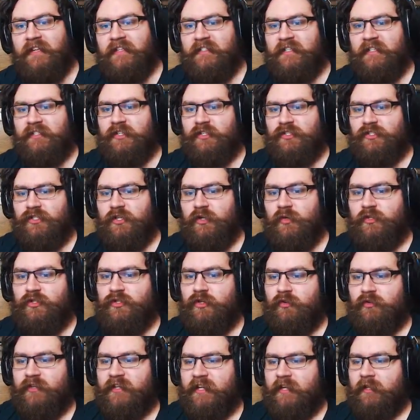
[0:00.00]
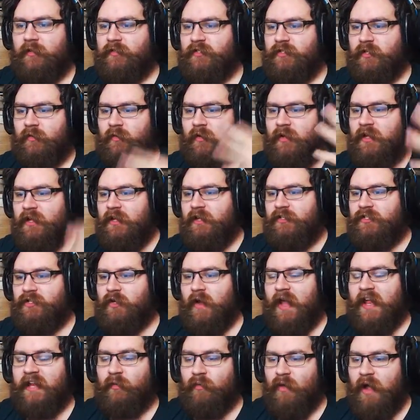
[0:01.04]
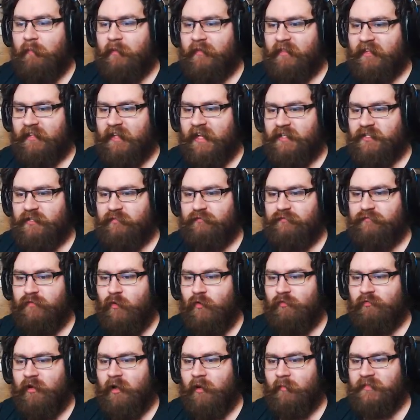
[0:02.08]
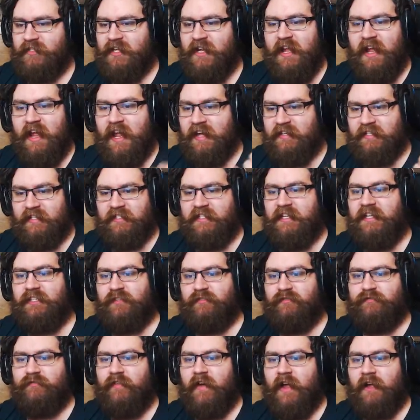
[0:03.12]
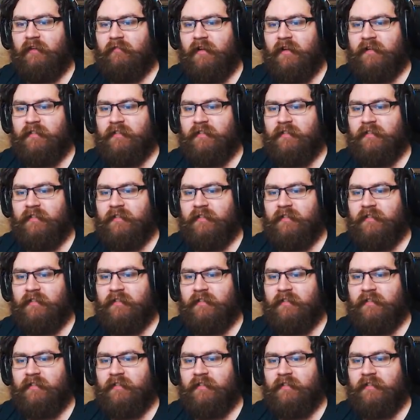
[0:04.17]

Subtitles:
it's a 2-shot kill to anywhere but the legs and forearms. It has a decent fire rate,